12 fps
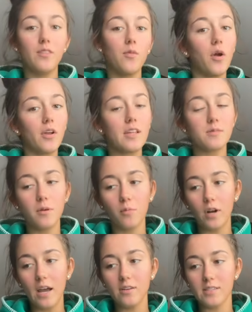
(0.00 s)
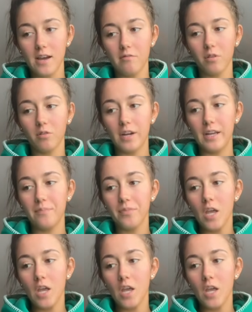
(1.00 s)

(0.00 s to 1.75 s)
The water that's being poured out is the outflow rate.